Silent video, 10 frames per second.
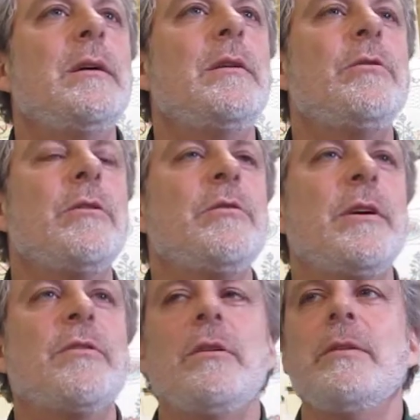the
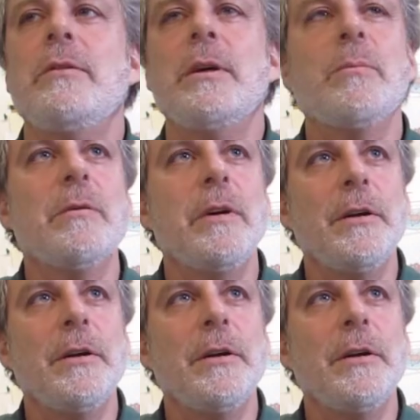jurisdiction of a number of